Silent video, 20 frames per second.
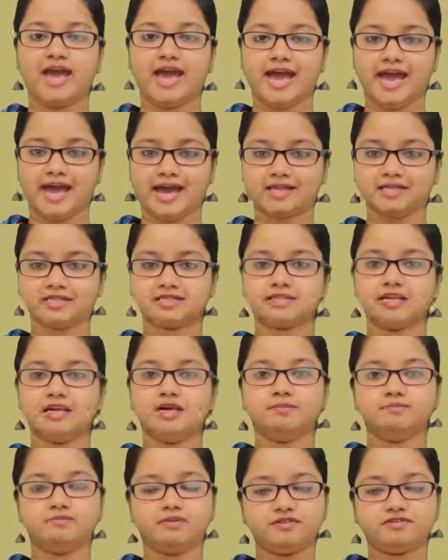Hence,
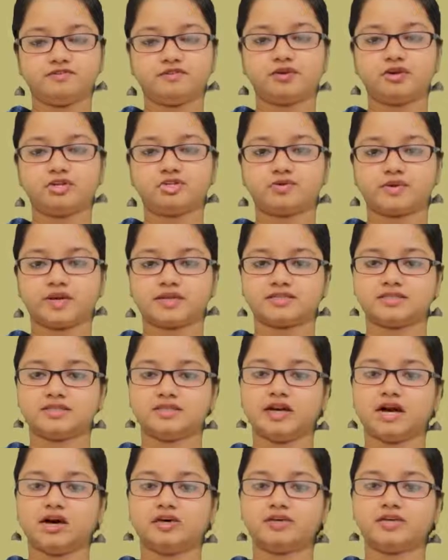before
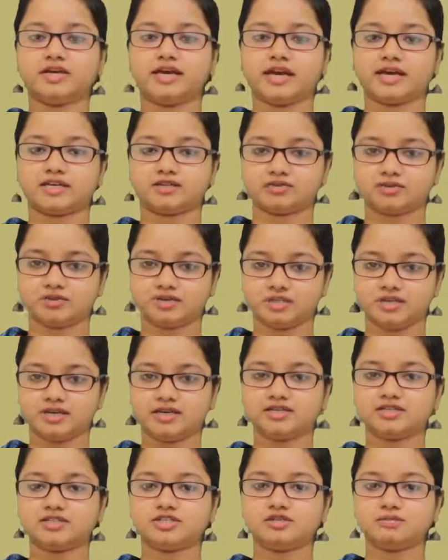tracing out the
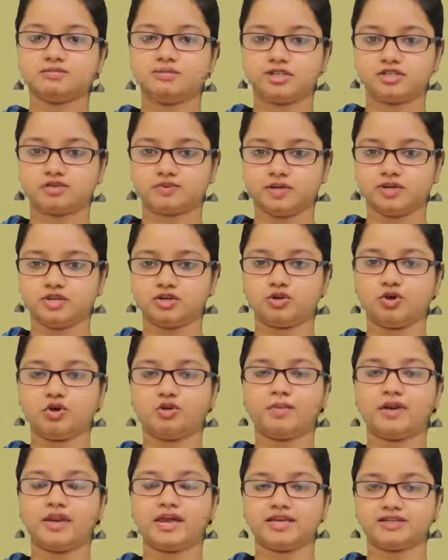association between
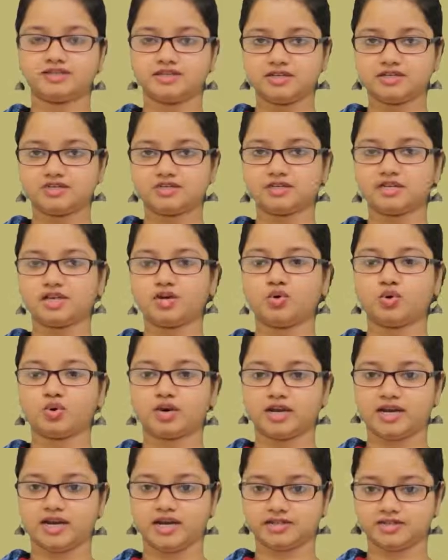globalization and
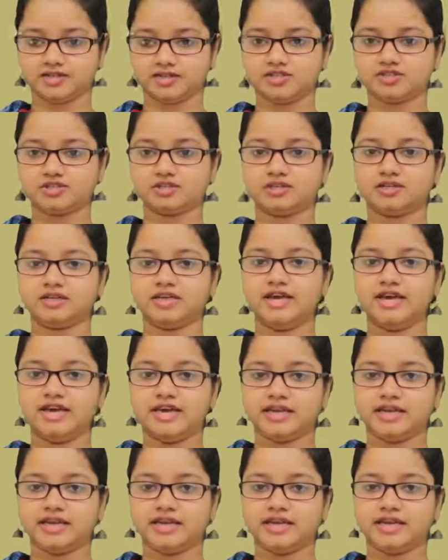localization,